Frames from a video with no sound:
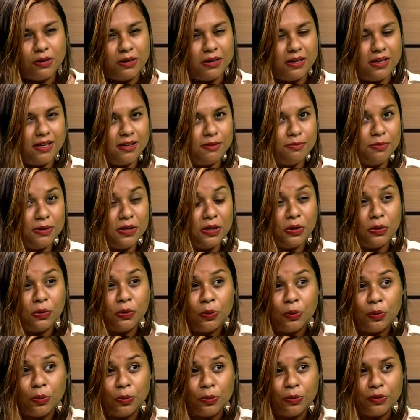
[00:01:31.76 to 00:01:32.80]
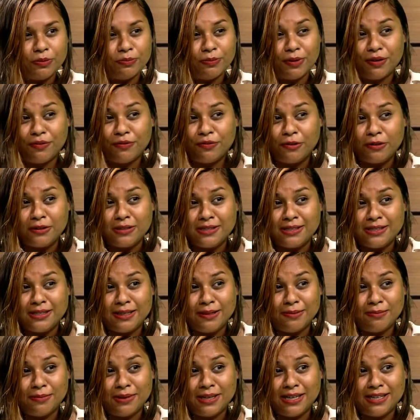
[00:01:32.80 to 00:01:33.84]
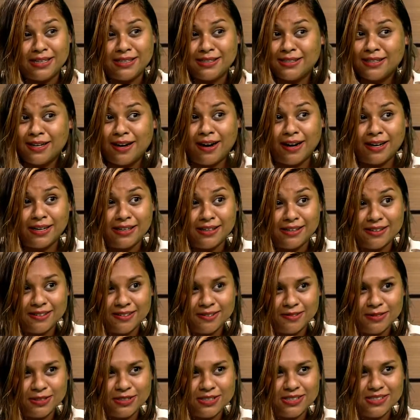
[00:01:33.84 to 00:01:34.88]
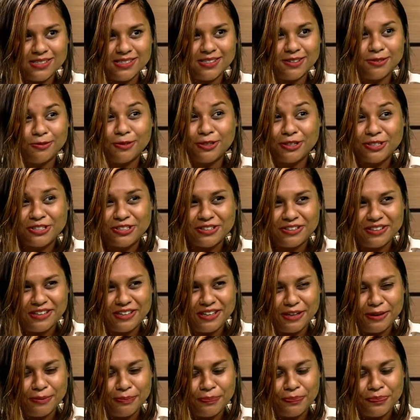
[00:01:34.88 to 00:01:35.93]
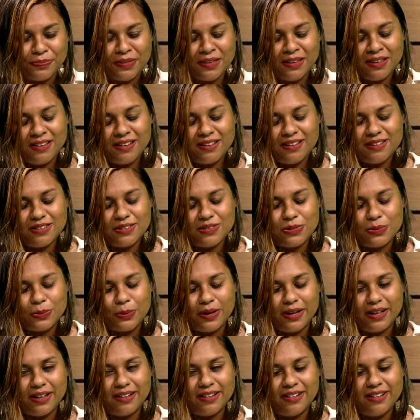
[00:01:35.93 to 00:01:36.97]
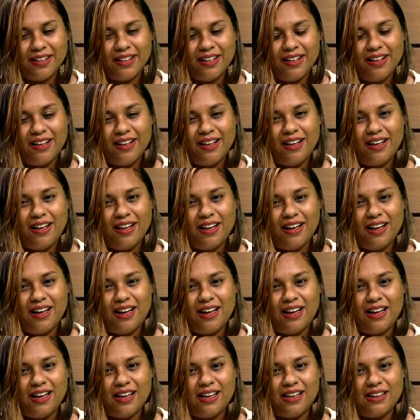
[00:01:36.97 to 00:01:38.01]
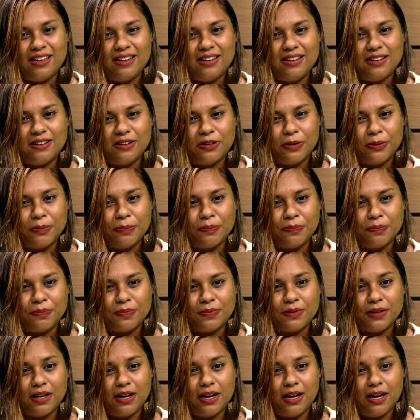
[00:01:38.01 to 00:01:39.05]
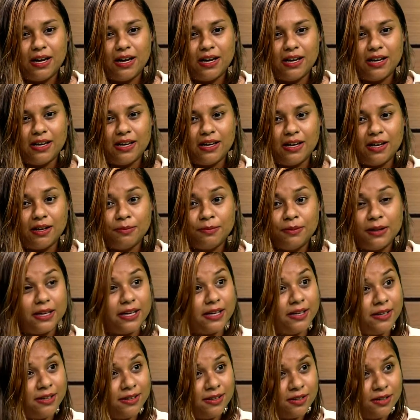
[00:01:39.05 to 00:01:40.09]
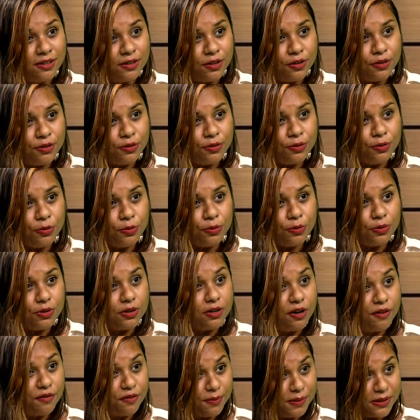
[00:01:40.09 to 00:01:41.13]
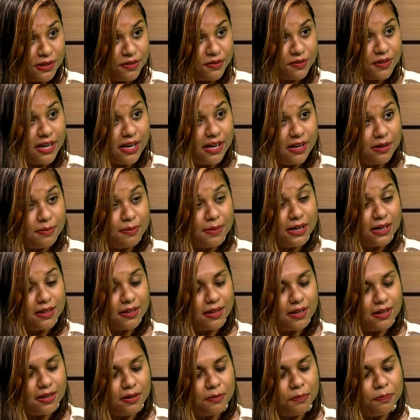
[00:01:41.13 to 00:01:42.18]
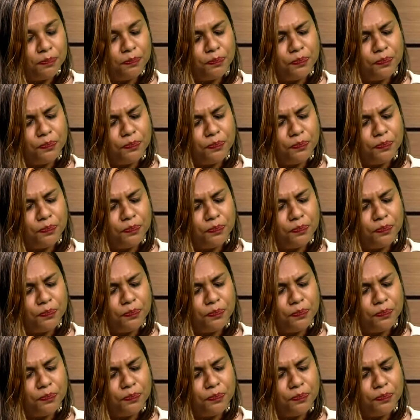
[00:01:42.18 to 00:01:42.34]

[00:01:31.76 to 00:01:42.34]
it being cold, my first name being Tanya, which is a Russian name as well. And I applied through the government of Guyana back then